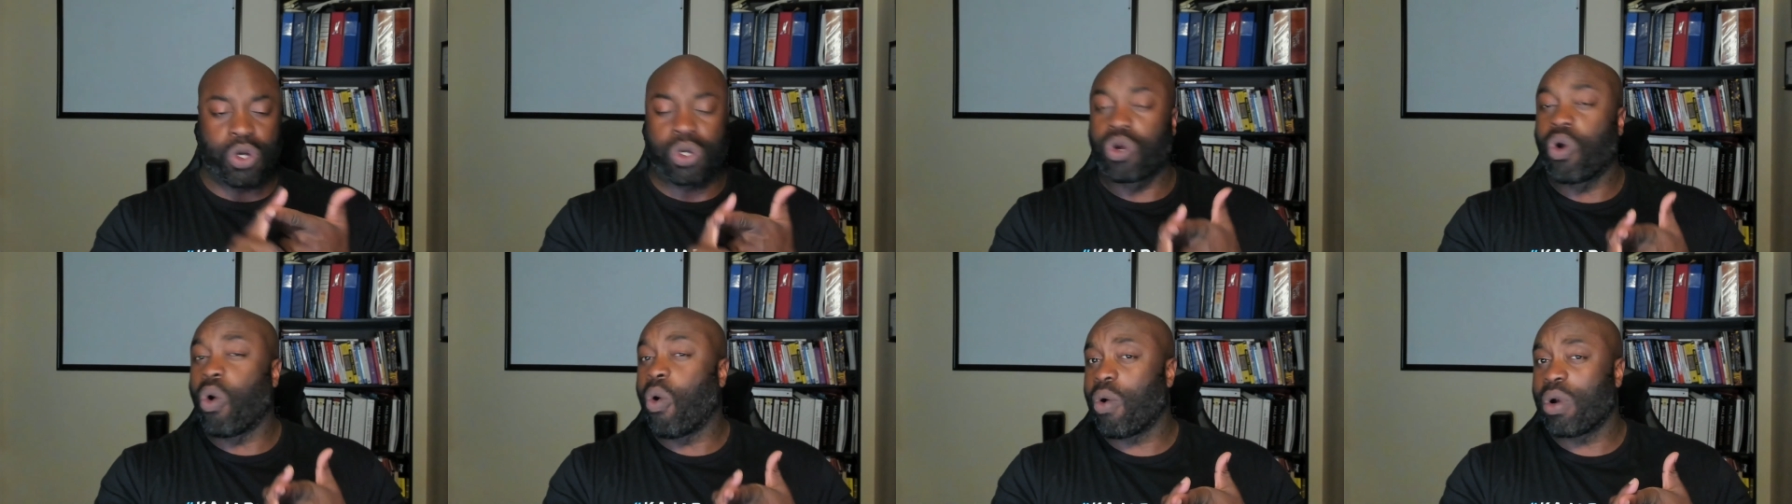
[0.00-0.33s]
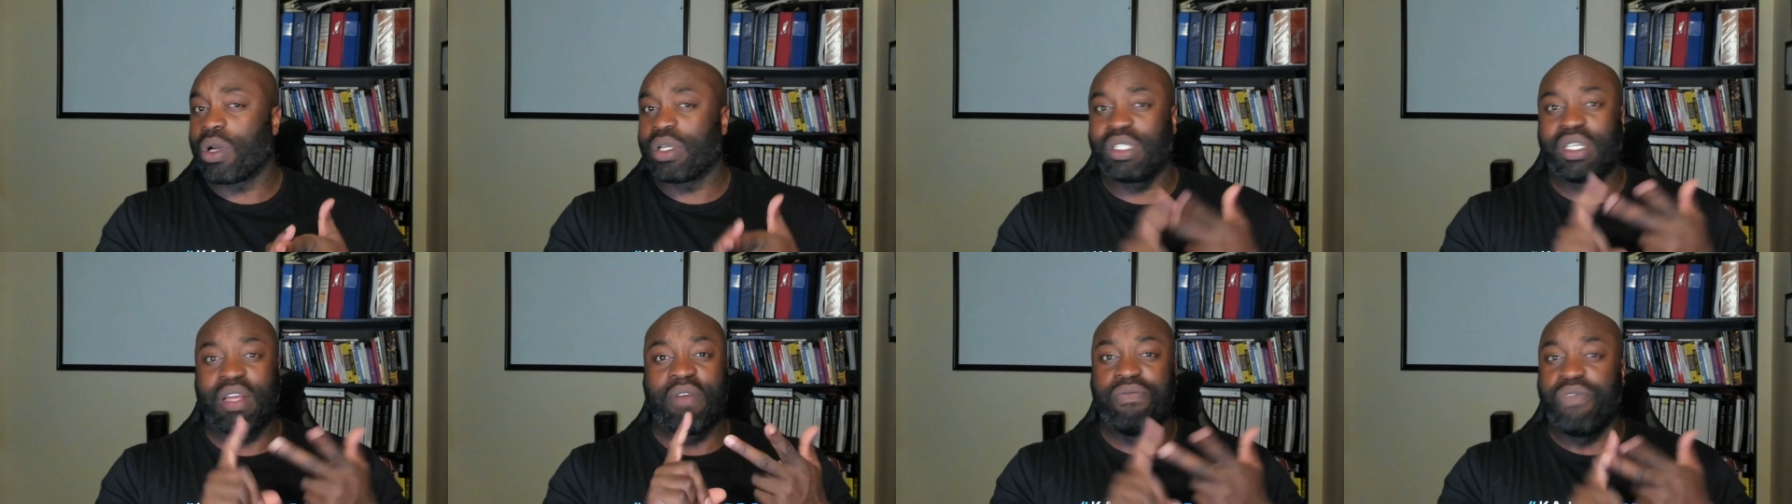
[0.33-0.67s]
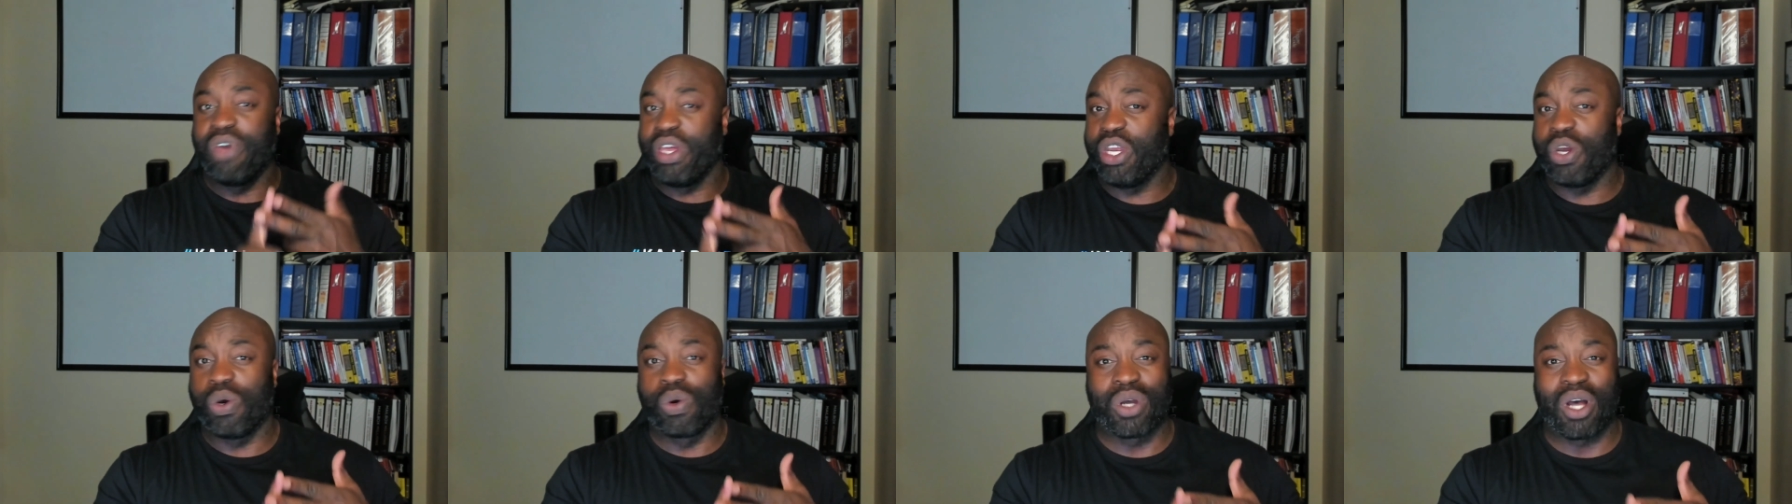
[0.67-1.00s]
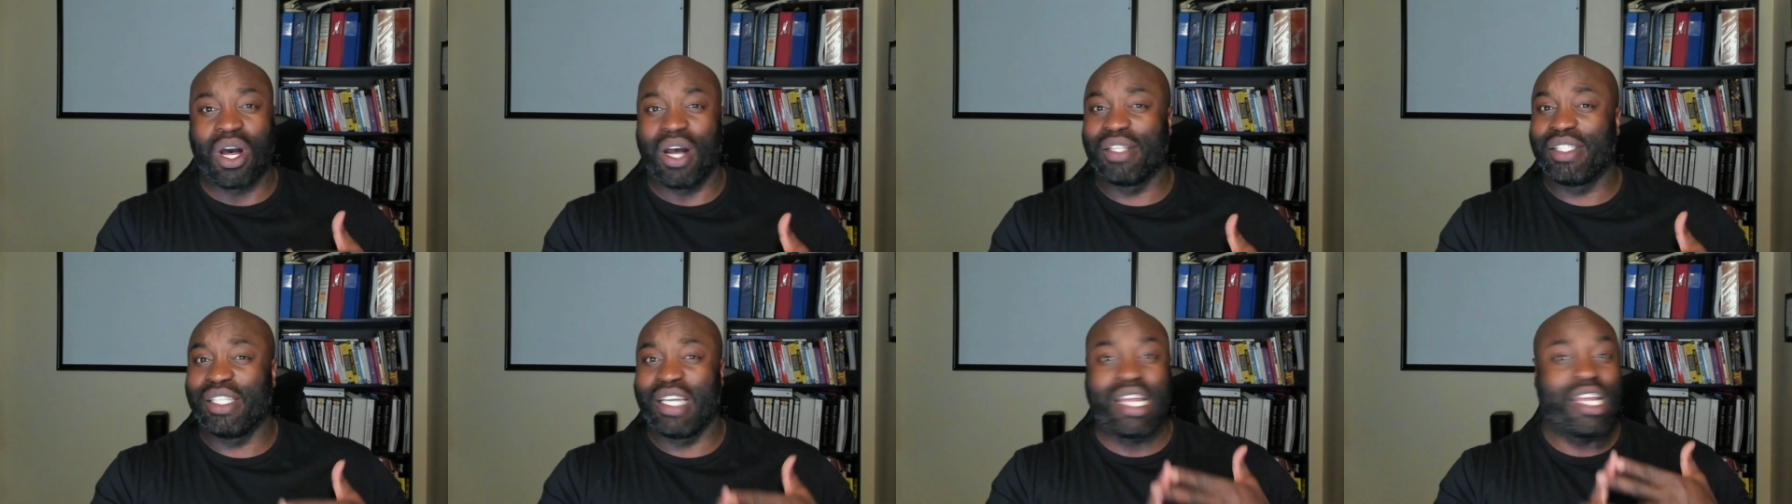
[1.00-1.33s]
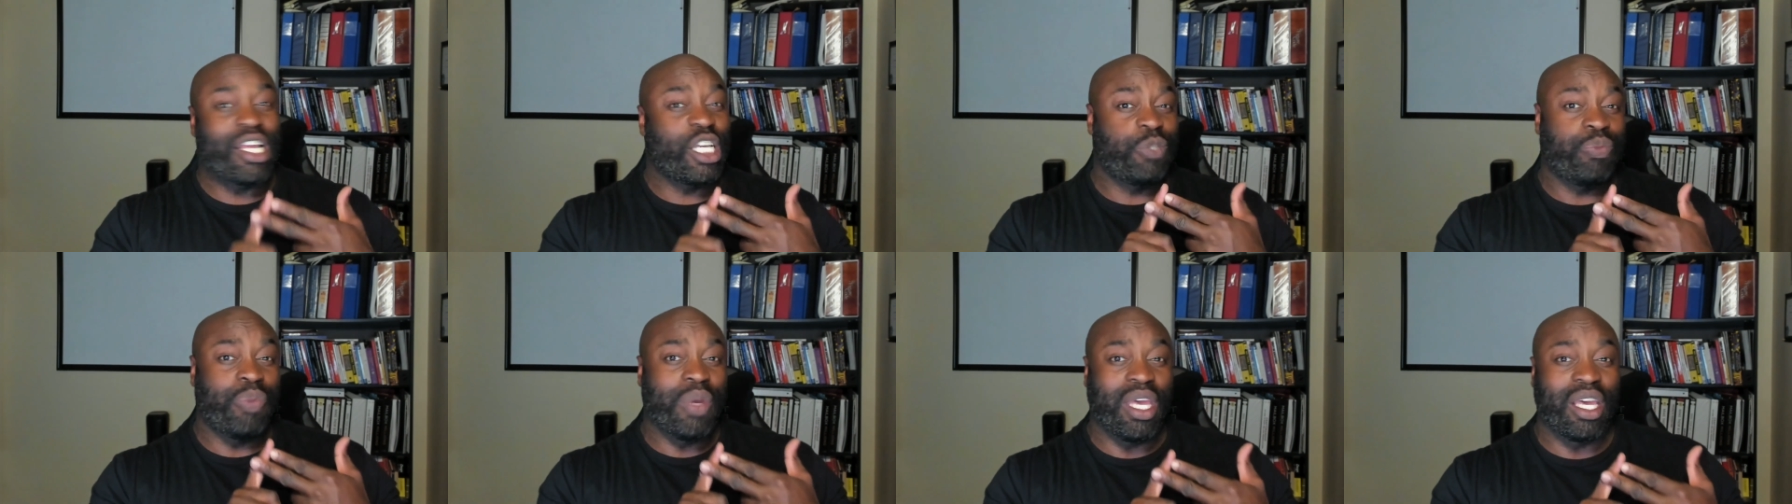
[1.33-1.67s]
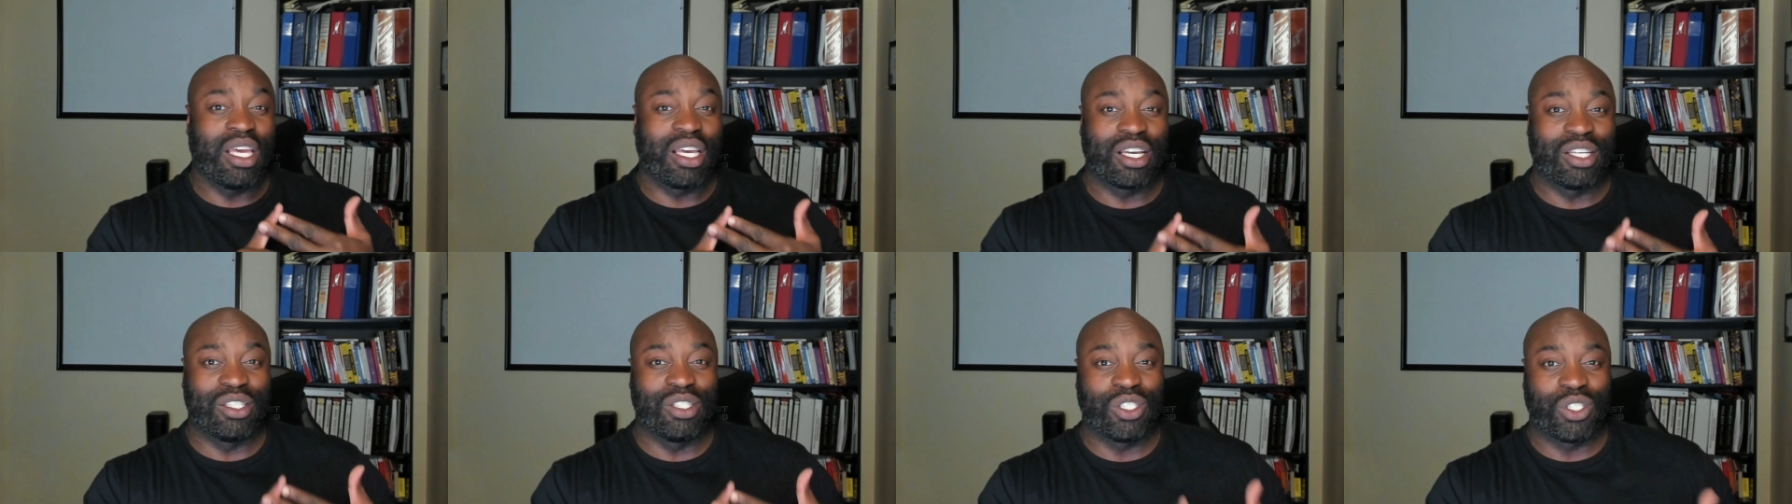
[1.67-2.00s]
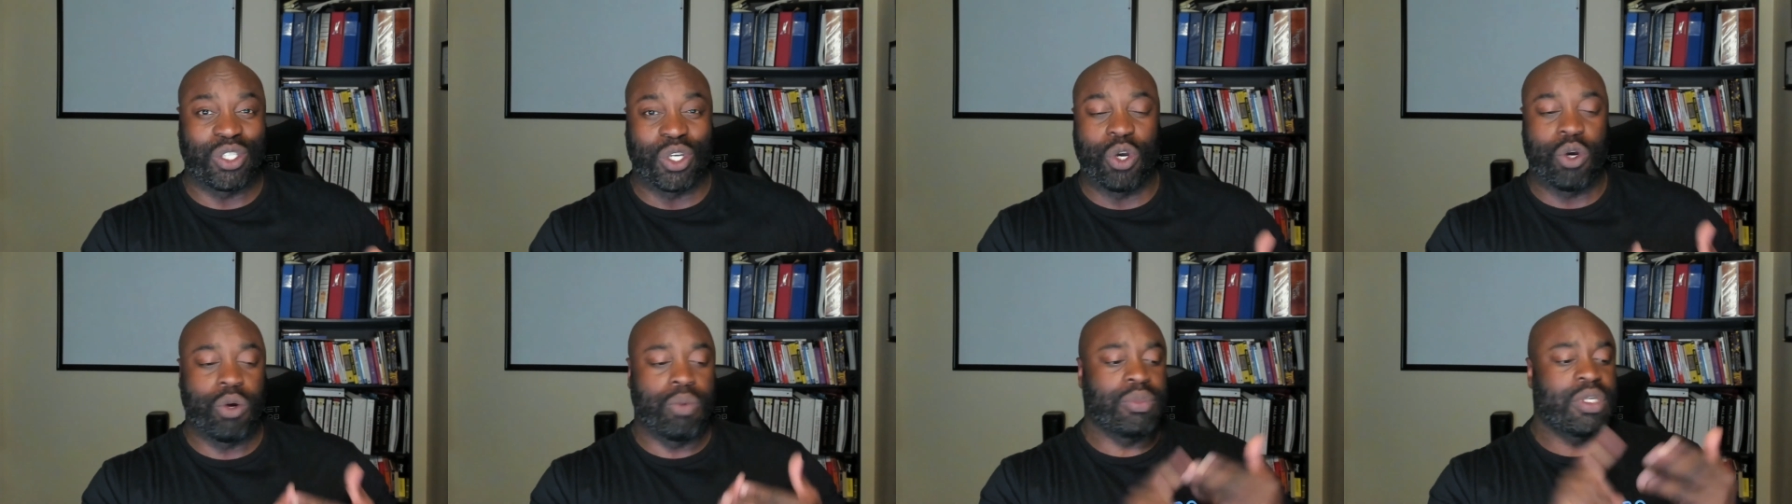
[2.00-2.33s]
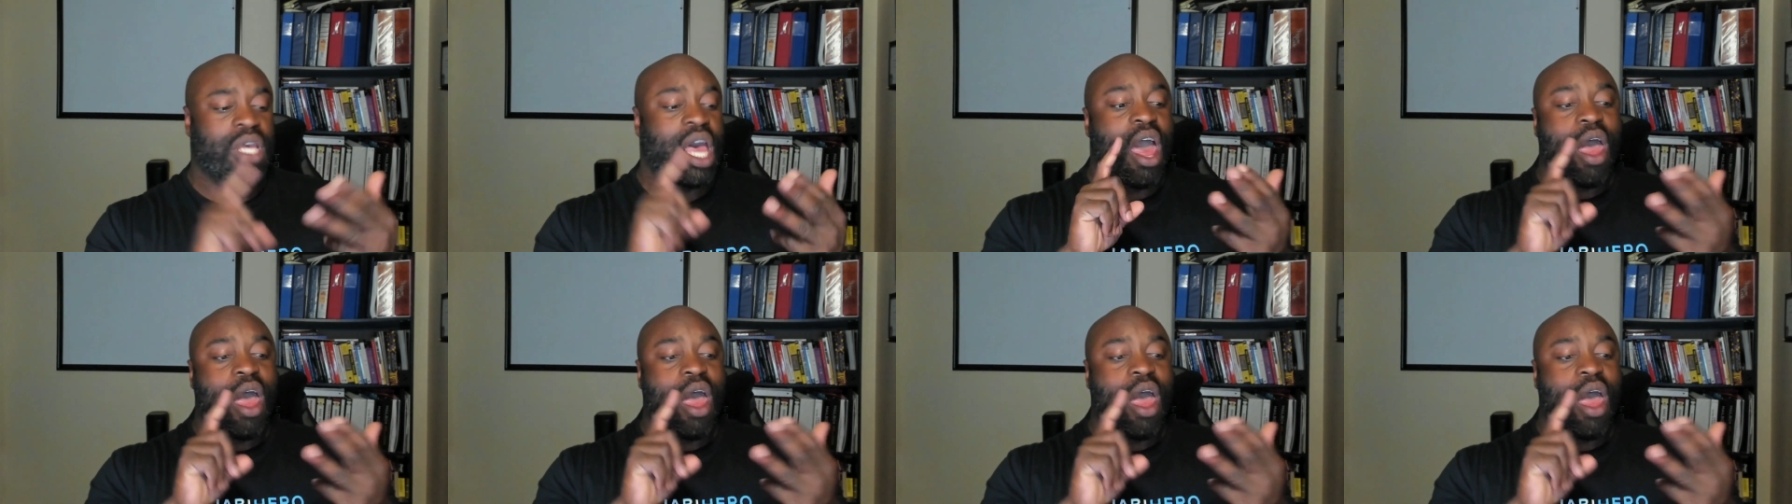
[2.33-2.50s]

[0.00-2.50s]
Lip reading: course and video content is being consumed,